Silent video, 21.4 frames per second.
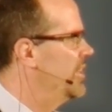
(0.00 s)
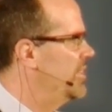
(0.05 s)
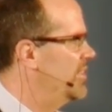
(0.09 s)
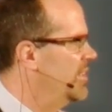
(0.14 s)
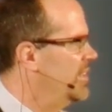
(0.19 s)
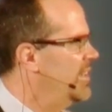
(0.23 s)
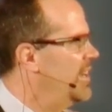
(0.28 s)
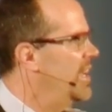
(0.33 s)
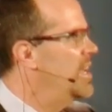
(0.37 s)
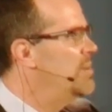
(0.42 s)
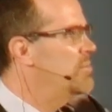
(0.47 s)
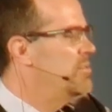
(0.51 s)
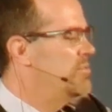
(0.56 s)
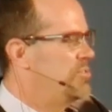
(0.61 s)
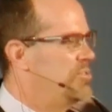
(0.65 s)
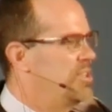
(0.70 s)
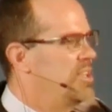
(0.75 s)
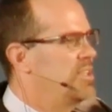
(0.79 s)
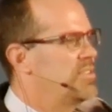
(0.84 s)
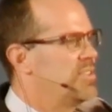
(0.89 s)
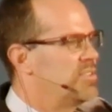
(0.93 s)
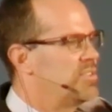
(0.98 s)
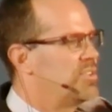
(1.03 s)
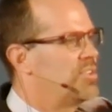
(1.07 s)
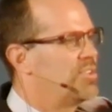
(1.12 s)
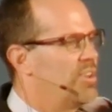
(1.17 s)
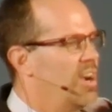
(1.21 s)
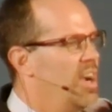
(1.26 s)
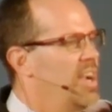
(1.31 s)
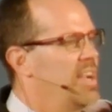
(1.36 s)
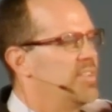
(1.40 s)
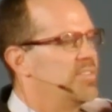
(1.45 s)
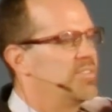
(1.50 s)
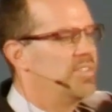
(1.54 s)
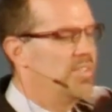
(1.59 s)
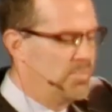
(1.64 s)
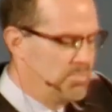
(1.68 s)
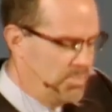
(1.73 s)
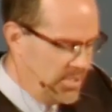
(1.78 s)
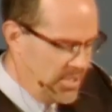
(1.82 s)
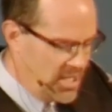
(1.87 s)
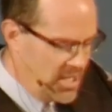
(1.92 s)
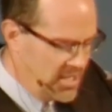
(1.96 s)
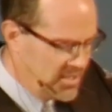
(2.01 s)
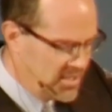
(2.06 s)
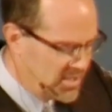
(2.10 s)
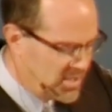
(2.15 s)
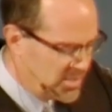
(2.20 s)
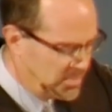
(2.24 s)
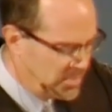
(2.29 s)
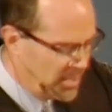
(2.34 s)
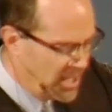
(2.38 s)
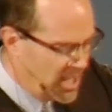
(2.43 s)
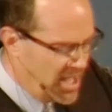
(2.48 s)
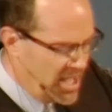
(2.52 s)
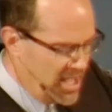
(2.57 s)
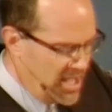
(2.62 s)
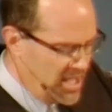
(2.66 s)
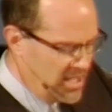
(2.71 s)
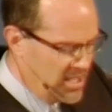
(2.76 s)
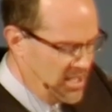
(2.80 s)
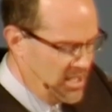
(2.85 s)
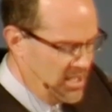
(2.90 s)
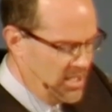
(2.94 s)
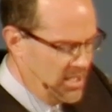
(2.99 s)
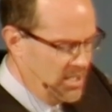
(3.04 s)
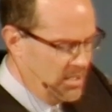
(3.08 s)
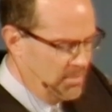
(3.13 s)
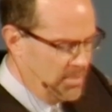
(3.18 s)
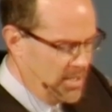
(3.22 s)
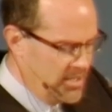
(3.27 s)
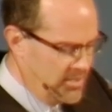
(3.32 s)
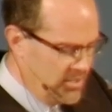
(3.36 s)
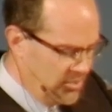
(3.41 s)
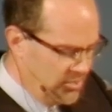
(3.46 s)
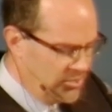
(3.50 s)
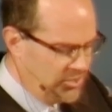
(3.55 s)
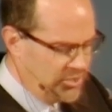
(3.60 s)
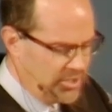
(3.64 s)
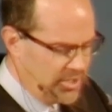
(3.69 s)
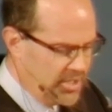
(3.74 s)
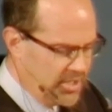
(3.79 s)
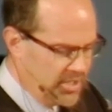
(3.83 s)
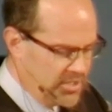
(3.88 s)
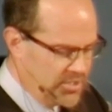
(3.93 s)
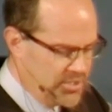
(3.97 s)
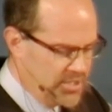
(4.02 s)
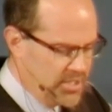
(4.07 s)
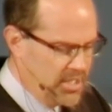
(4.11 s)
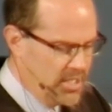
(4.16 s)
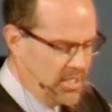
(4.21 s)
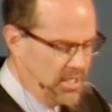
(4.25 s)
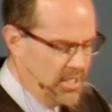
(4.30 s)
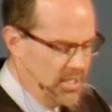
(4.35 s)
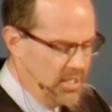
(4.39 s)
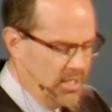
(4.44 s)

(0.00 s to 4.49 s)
that the name of Jesus Christ is put on display by this church.